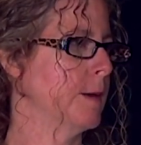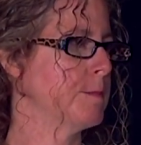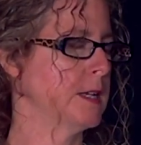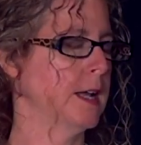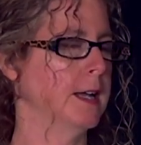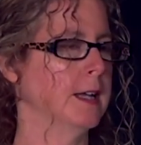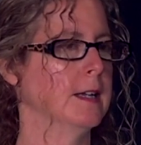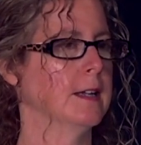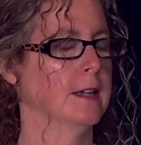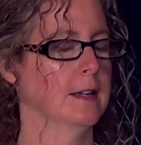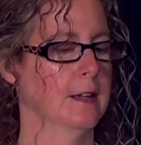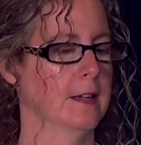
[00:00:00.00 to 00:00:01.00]
up to eight,
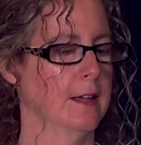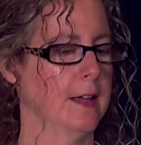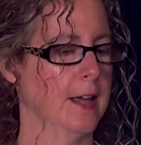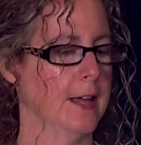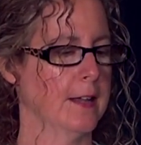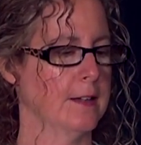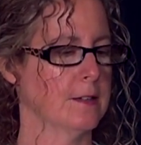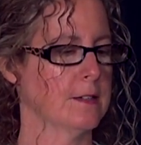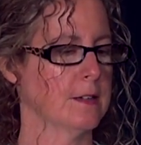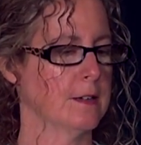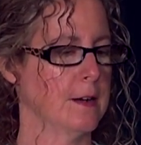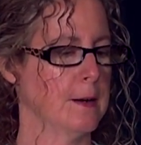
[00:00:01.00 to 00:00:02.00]
and
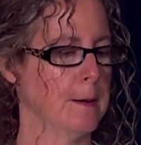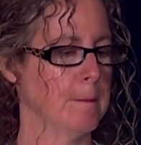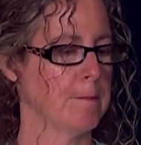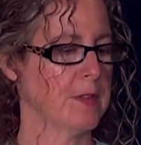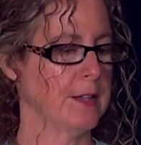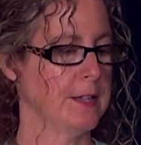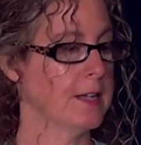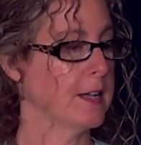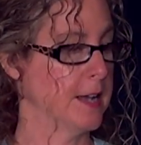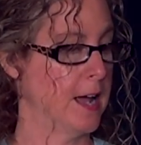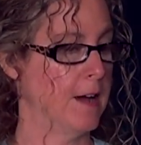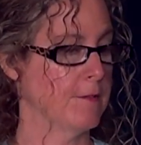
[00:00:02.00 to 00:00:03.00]
um, and they
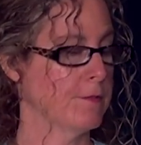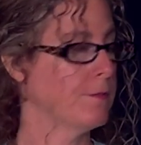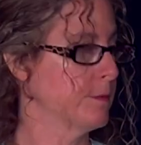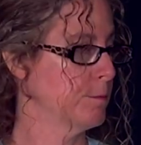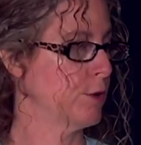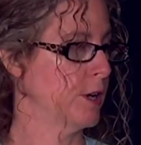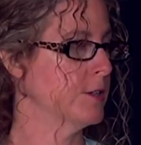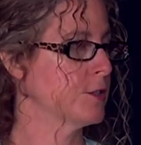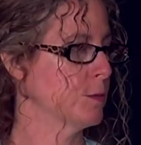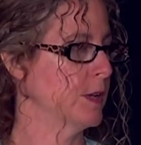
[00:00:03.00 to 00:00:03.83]
can have brunch.